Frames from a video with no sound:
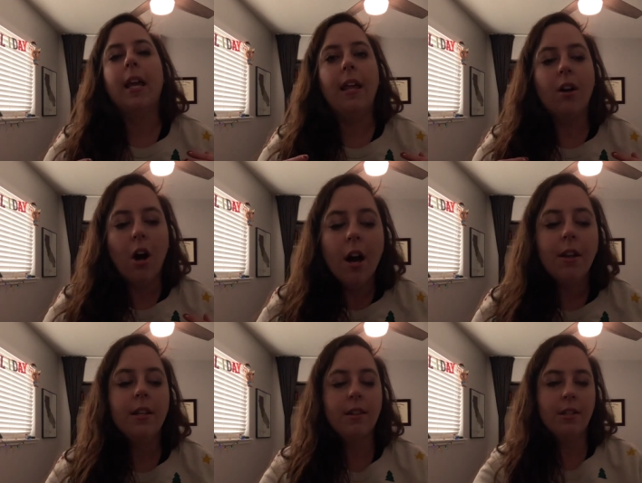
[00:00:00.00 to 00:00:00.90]
And
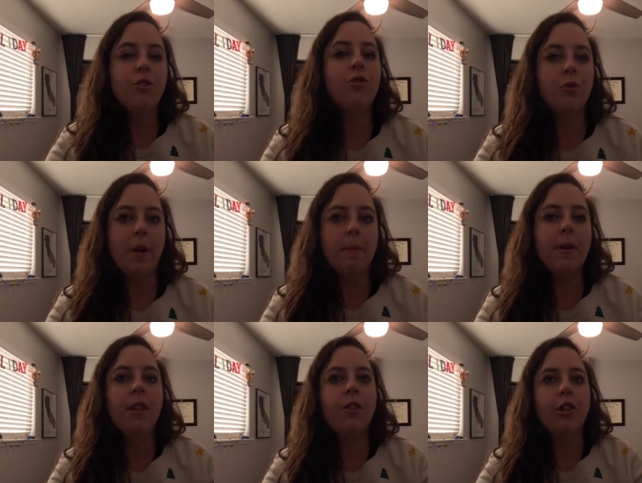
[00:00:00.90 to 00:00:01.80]
on this trip,
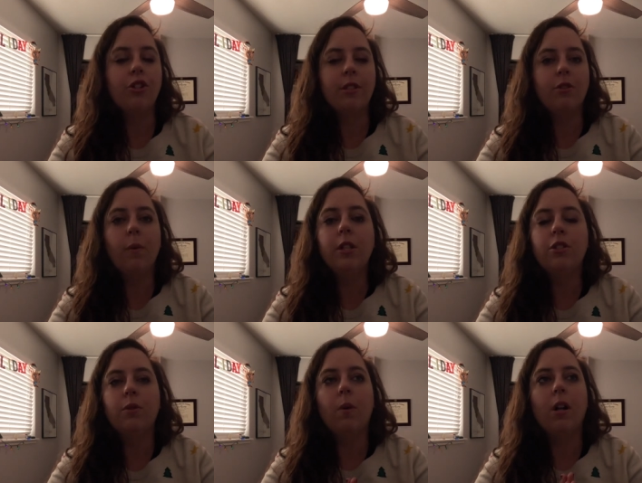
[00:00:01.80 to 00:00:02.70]
they're just going
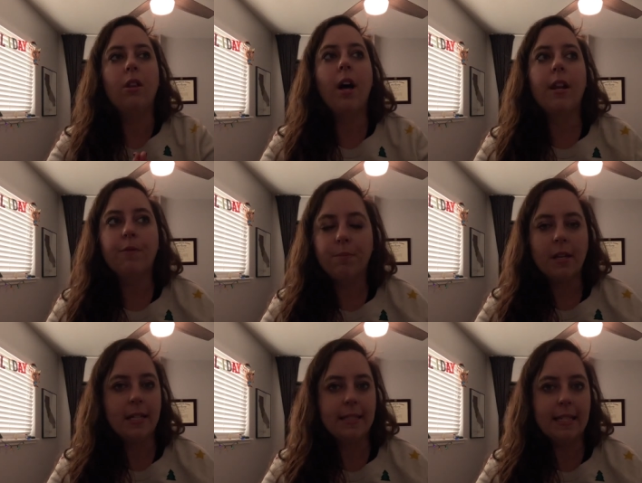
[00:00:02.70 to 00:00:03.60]
to a lot of
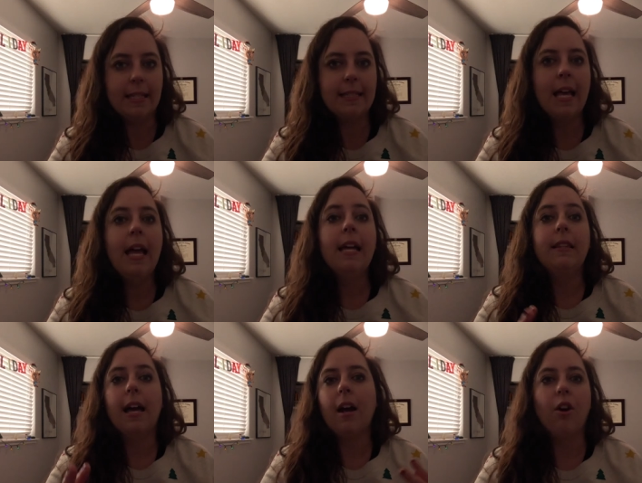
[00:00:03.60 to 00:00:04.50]
places
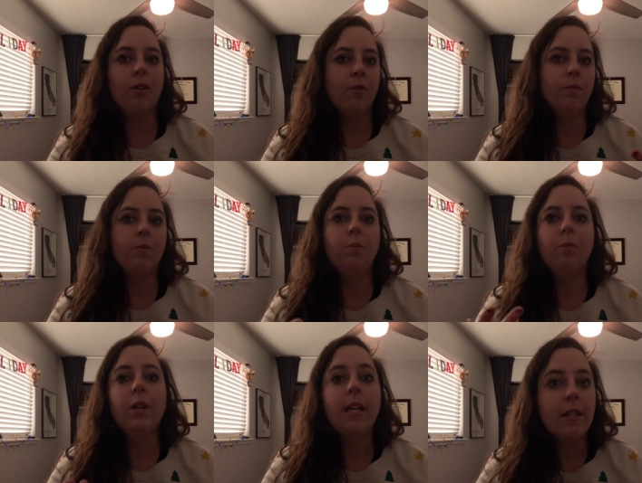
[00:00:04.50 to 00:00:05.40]
that are
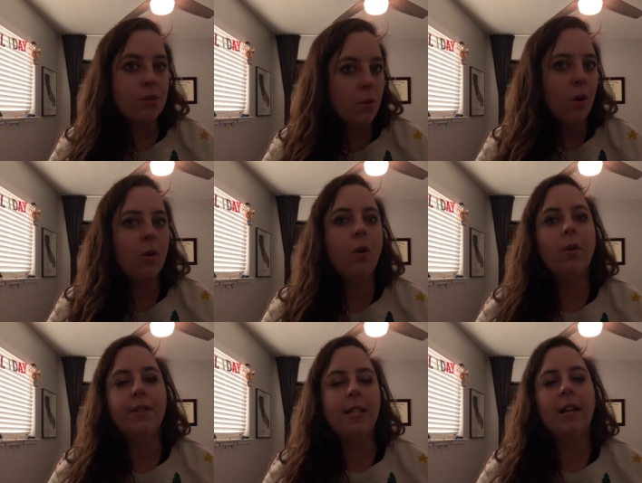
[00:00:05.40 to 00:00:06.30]
really
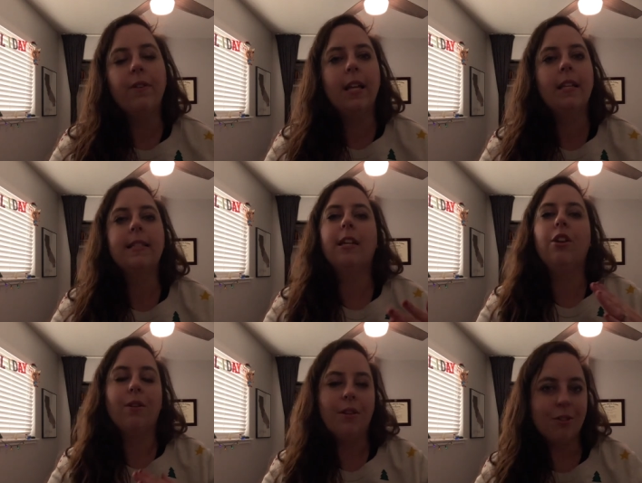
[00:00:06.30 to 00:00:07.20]
historical and significance, like,
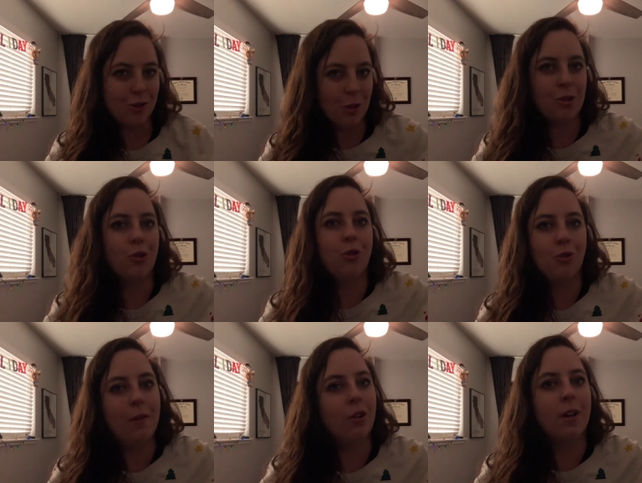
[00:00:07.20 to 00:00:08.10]
you know, the traditional
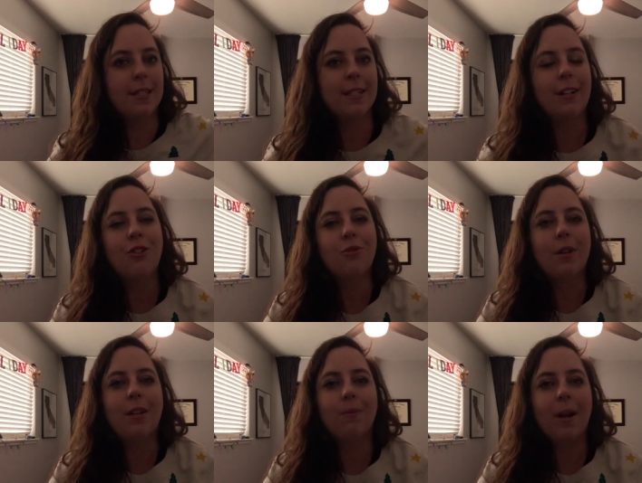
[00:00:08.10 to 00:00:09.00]
drive across the
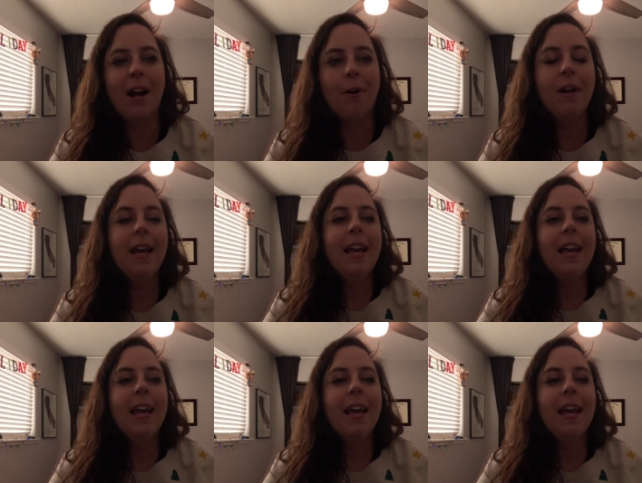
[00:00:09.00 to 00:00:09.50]
country route.